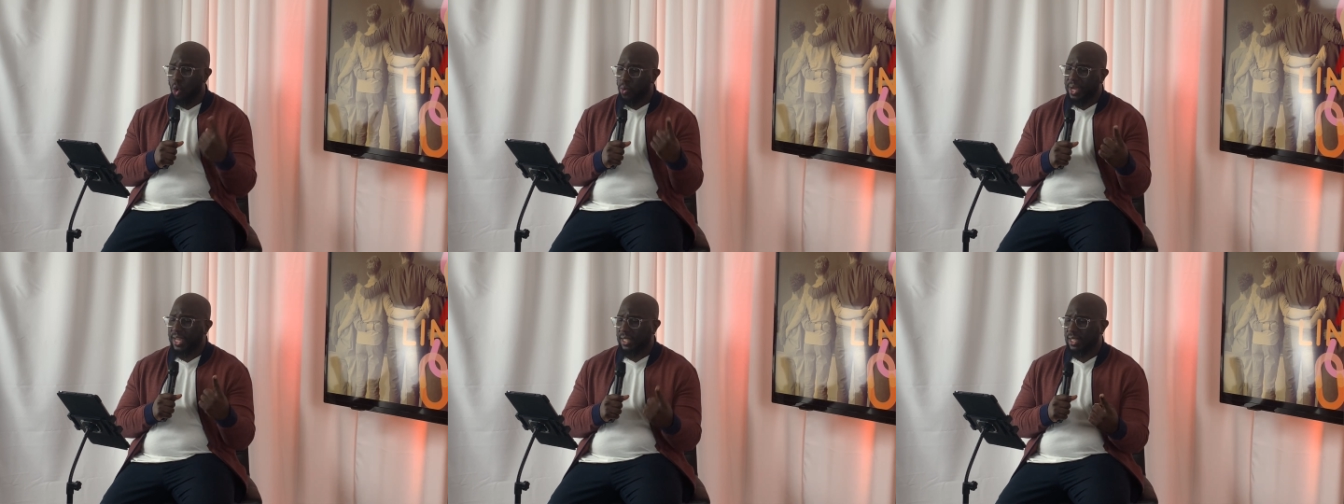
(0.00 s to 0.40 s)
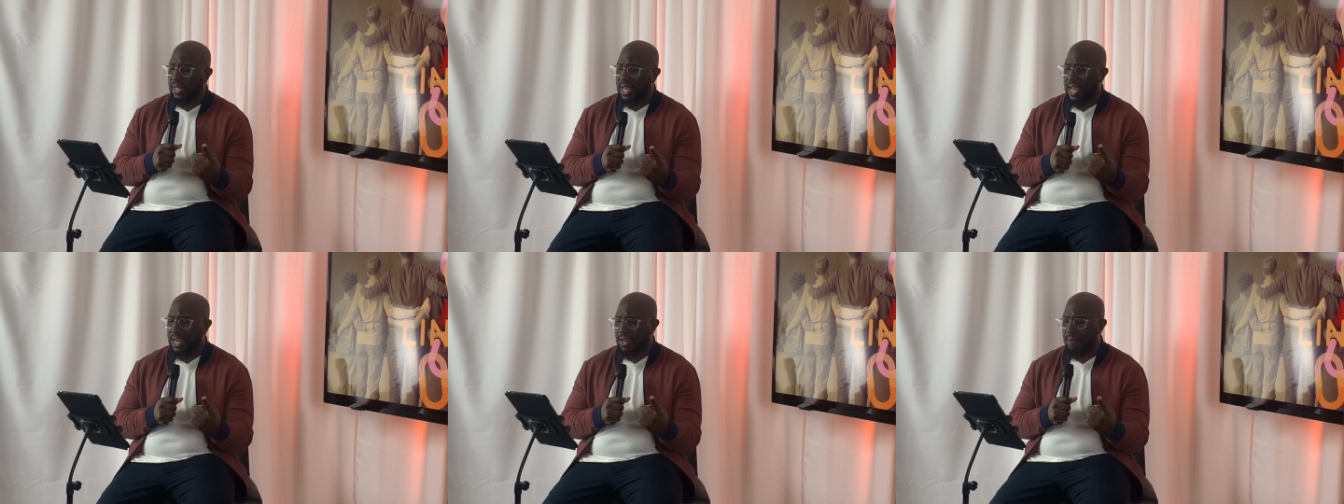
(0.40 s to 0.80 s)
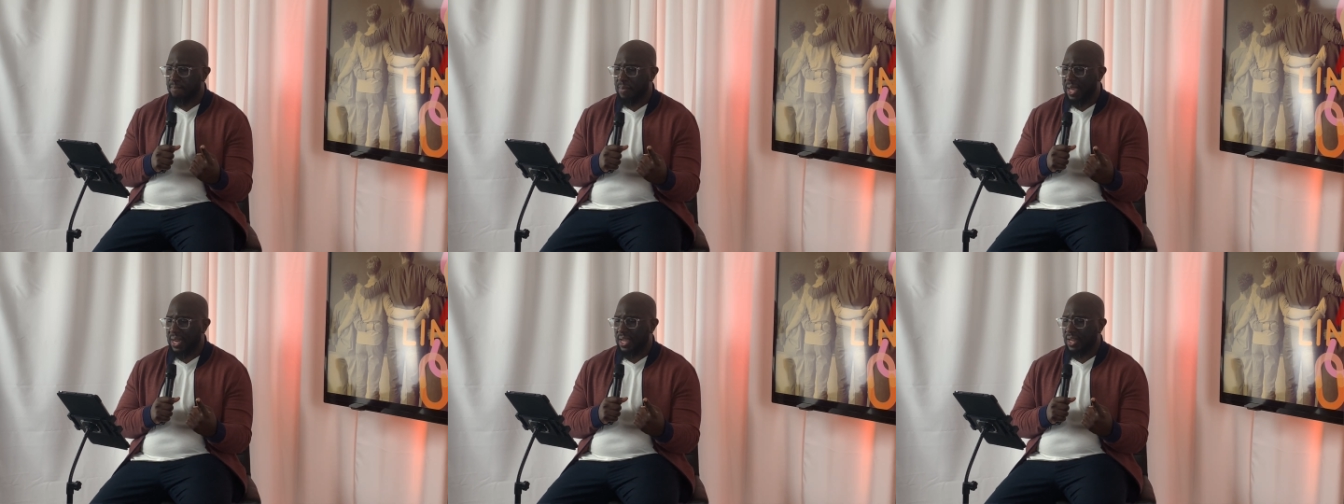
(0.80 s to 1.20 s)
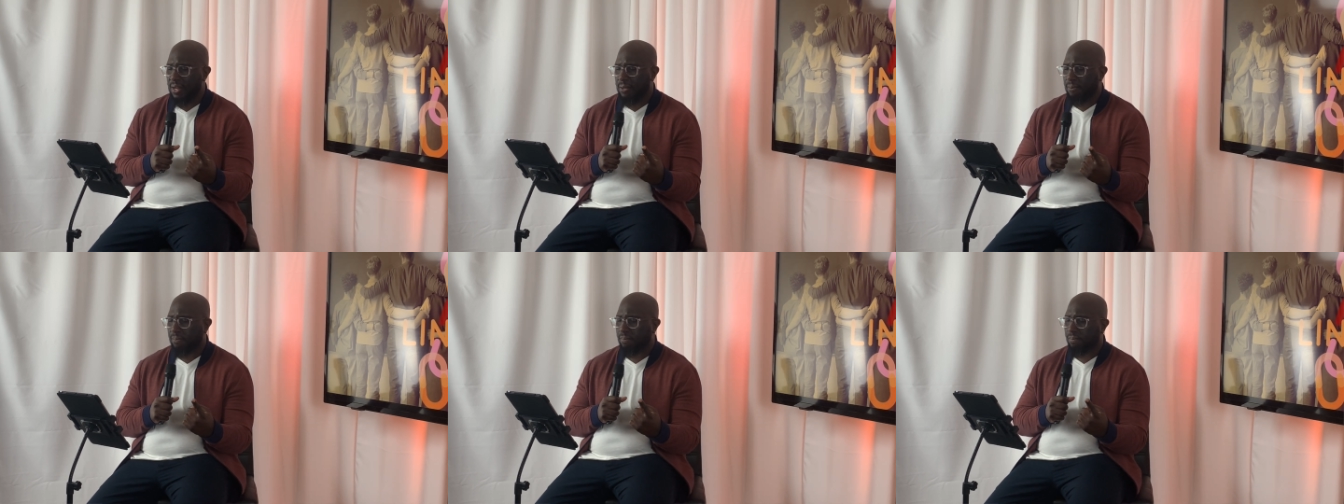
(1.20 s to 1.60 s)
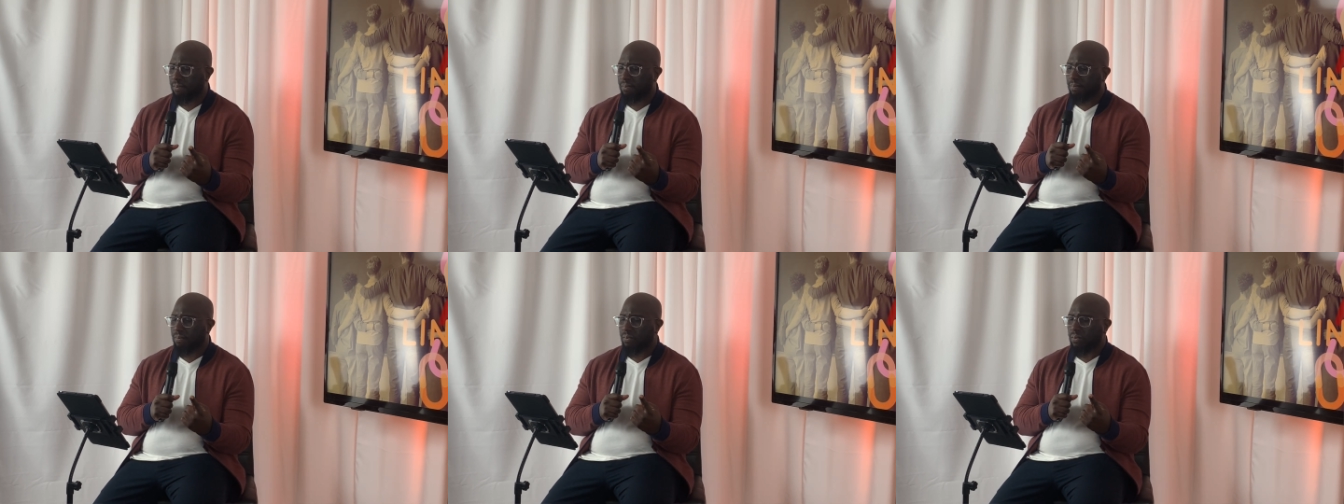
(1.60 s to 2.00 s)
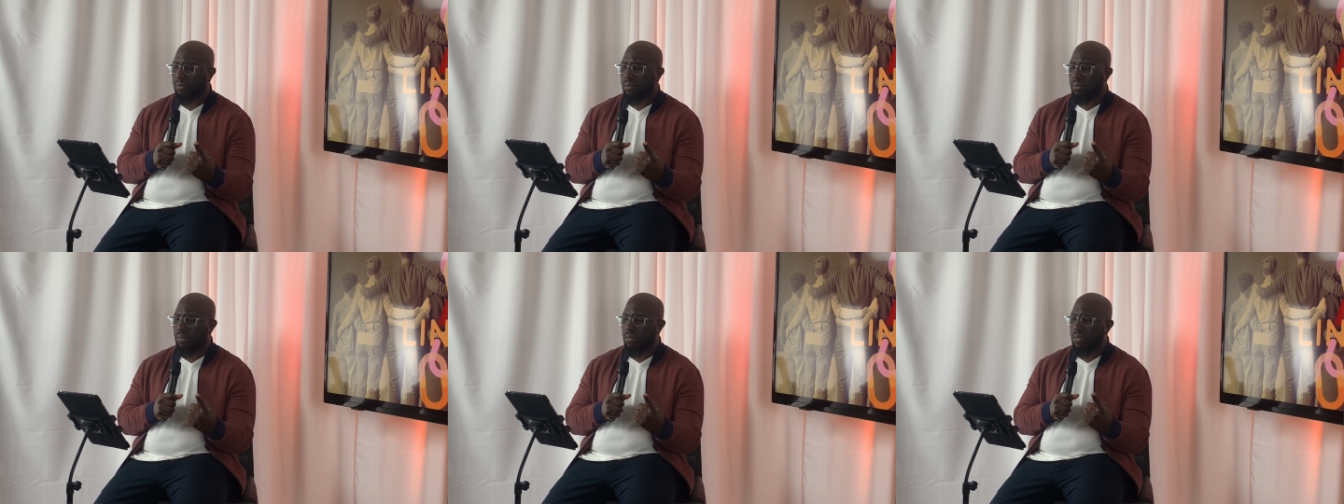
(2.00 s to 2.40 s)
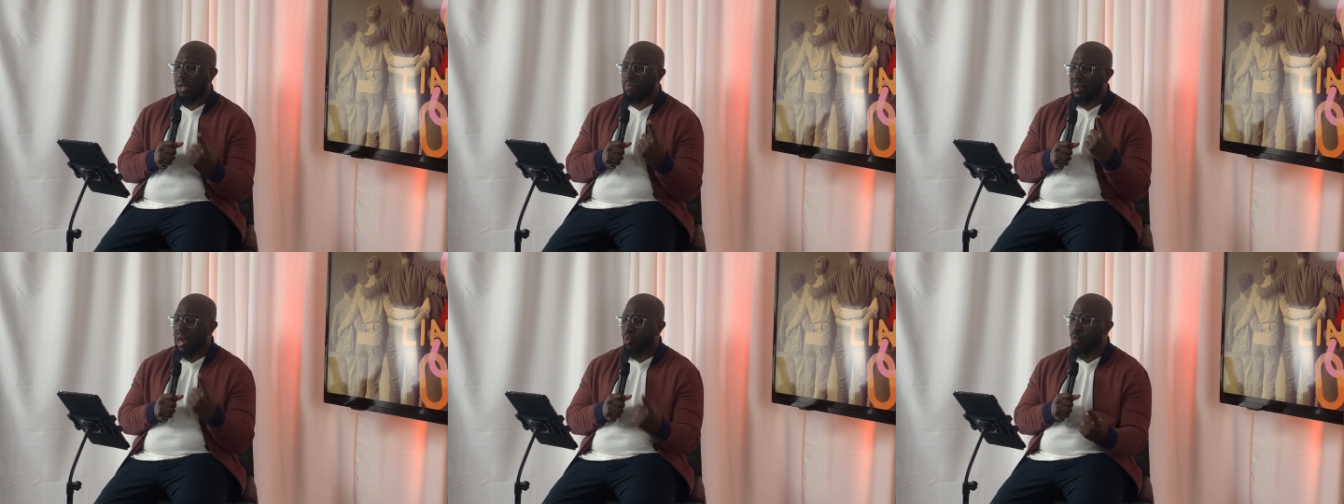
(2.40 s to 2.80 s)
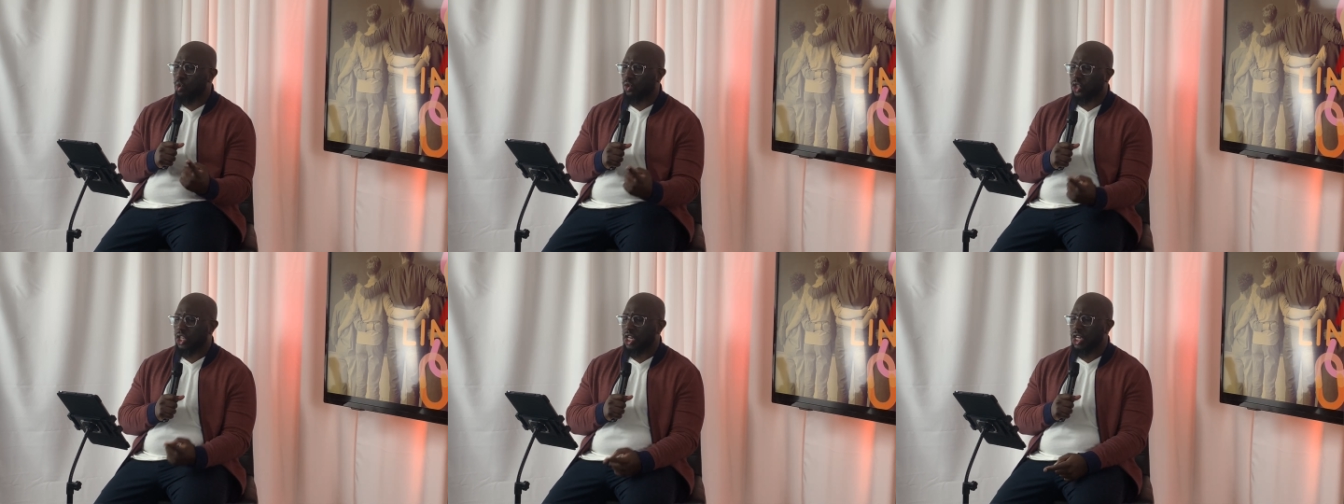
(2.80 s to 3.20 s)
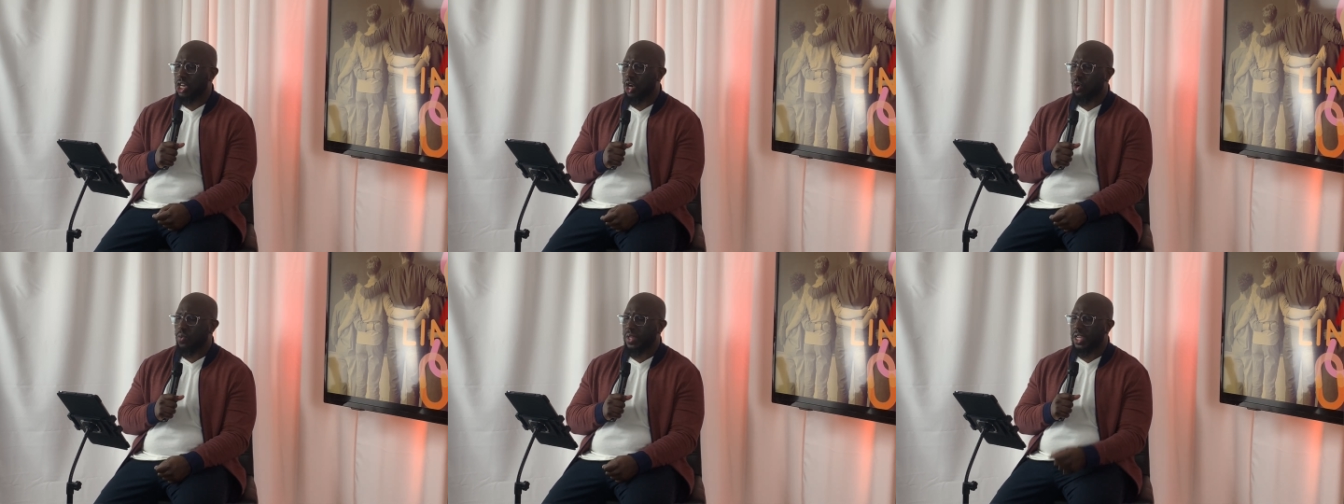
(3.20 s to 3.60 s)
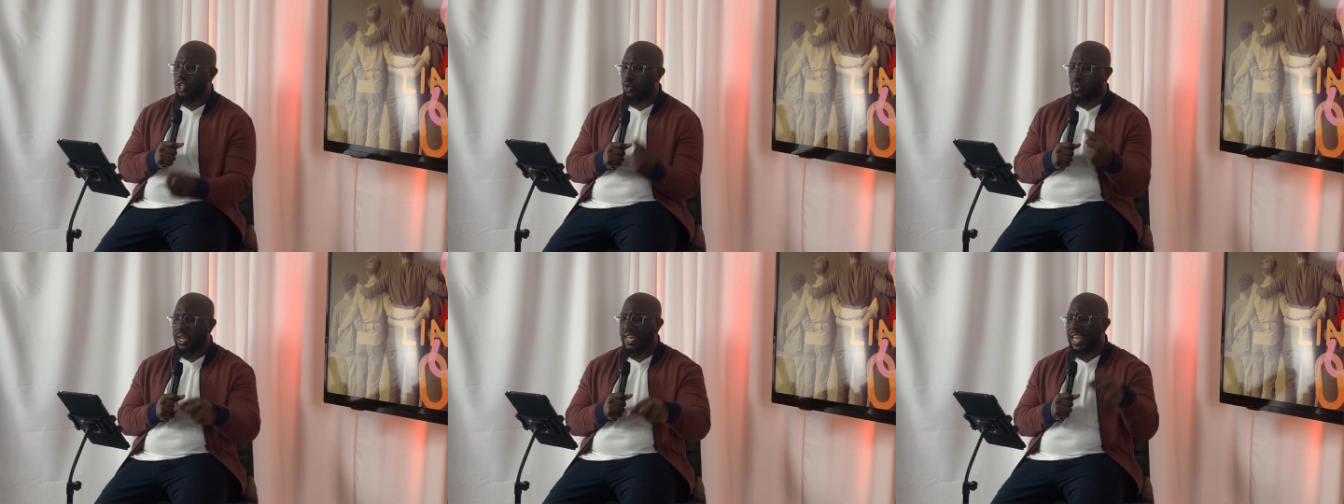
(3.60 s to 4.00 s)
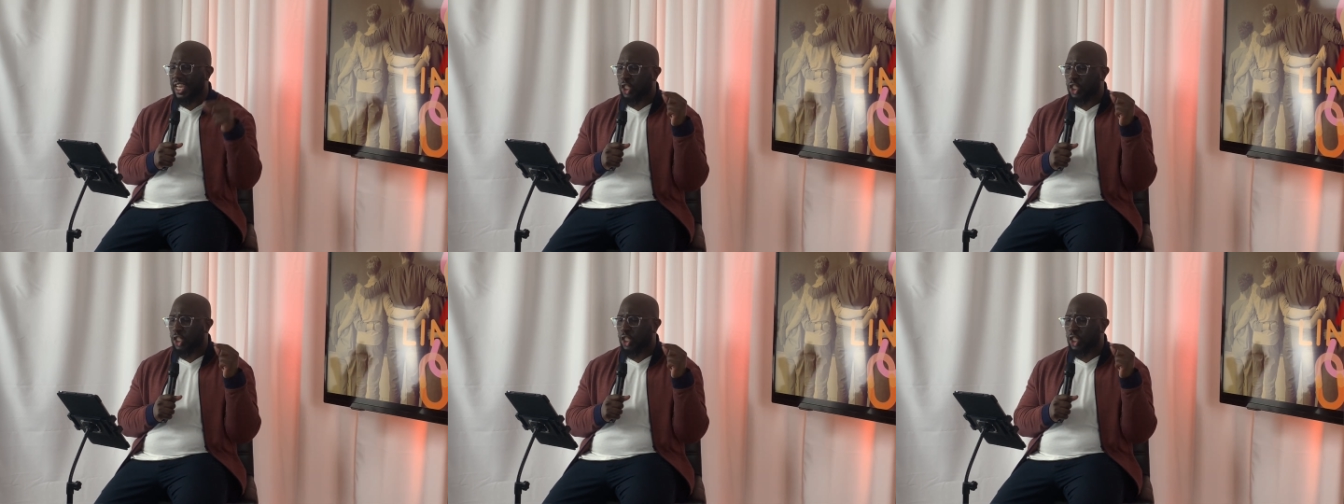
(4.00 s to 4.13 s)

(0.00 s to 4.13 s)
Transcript: going to get to that in a minute. But I want you to know that you can